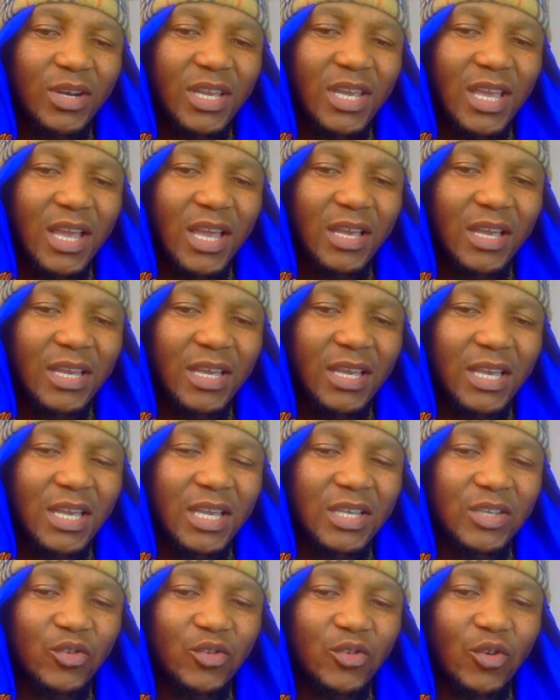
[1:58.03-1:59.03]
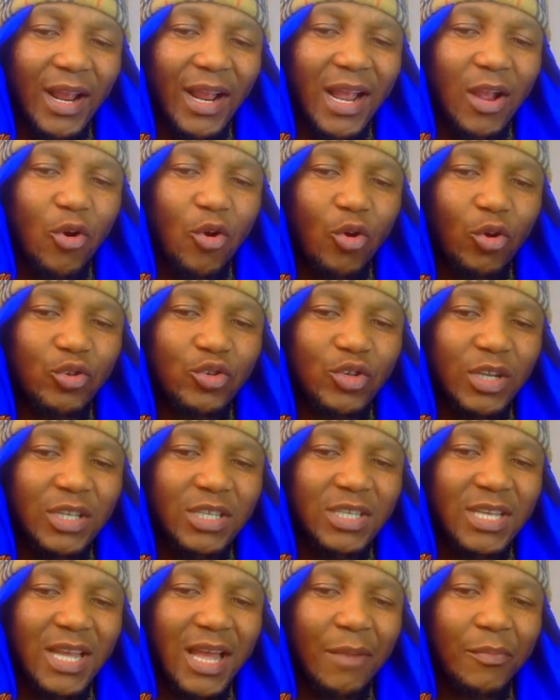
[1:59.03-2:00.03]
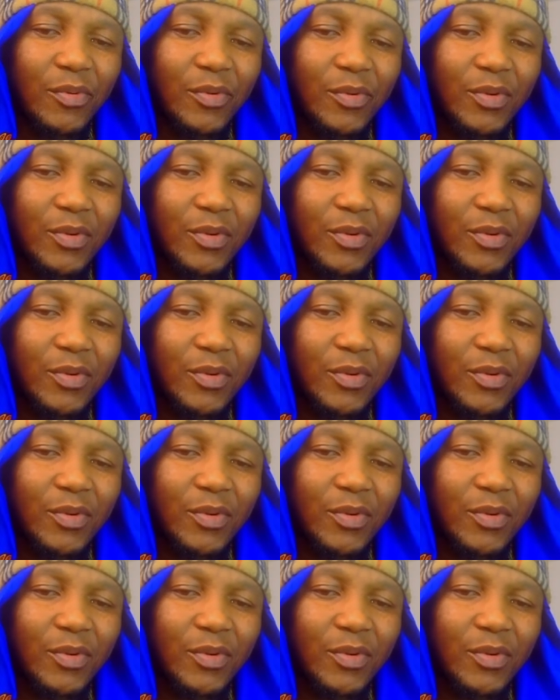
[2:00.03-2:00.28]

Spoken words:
here? Is going to go to the top.